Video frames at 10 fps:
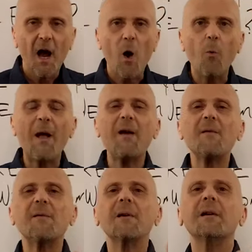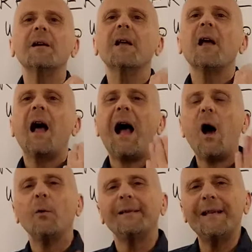However,
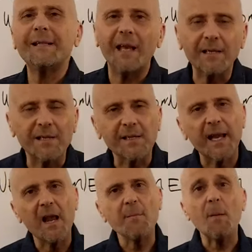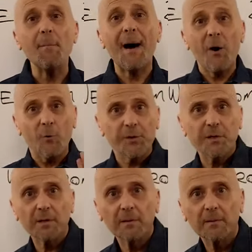how these essence came about